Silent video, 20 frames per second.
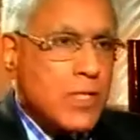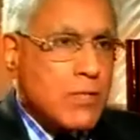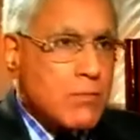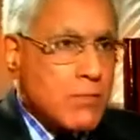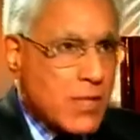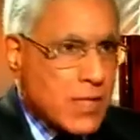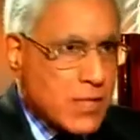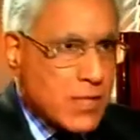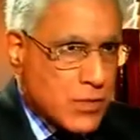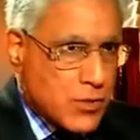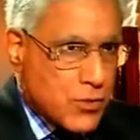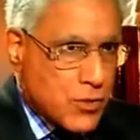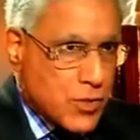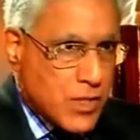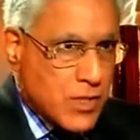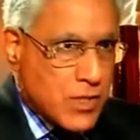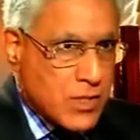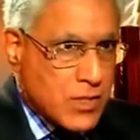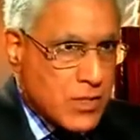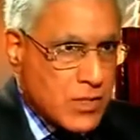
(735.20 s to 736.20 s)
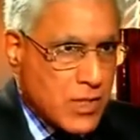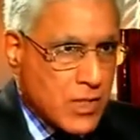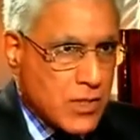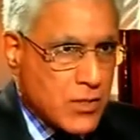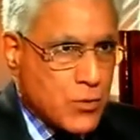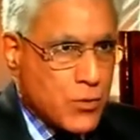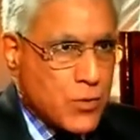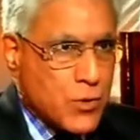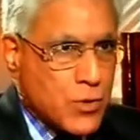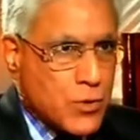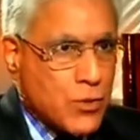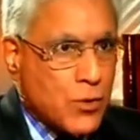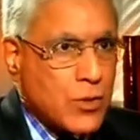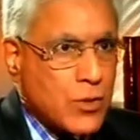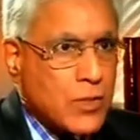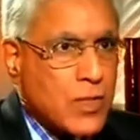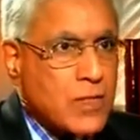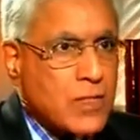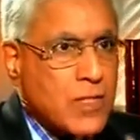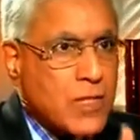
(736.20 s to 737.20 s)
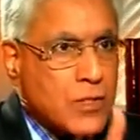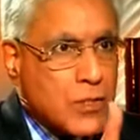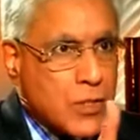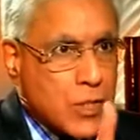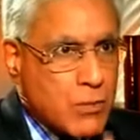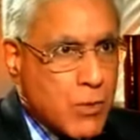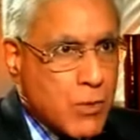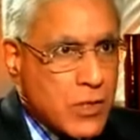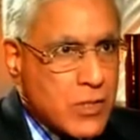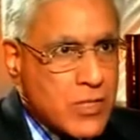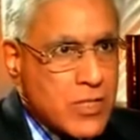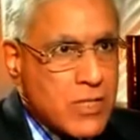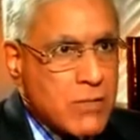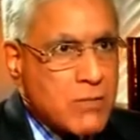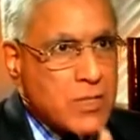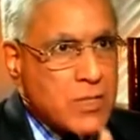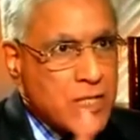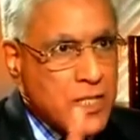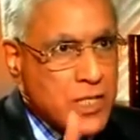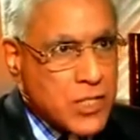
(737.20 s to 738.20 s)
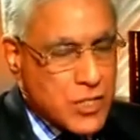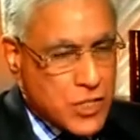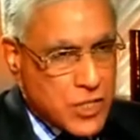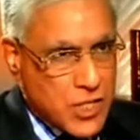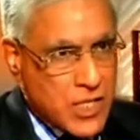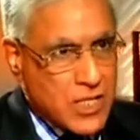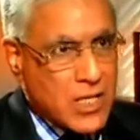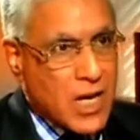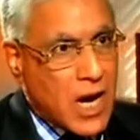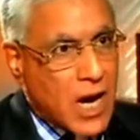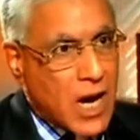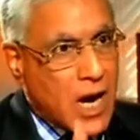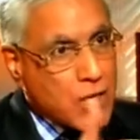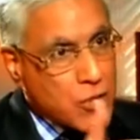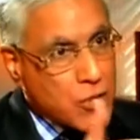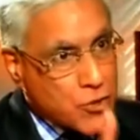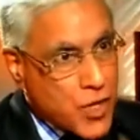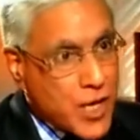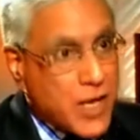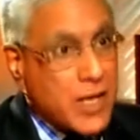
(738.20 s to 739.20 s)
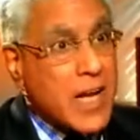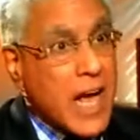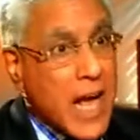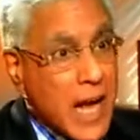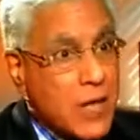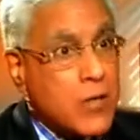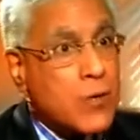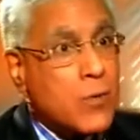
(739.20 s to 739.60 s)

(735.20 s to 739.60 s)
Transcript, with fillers: do these master trainers need to ensure we, that these response teams we, in each state are we, trained